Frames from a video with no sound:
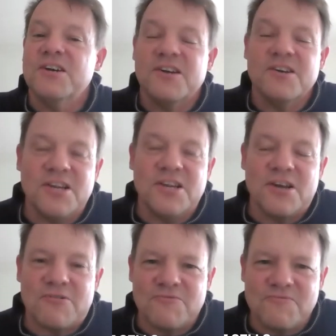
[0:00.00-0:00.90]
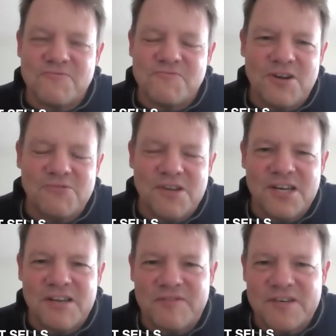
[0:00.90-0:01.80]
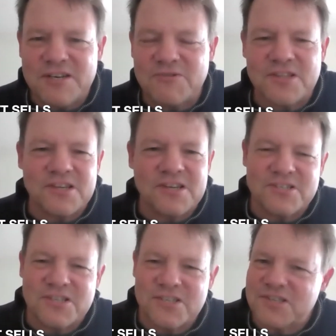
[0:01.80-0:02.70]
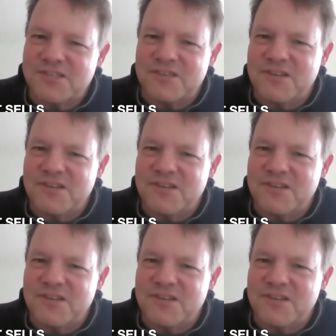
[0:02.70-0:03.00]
we don't need to even deal with it because it's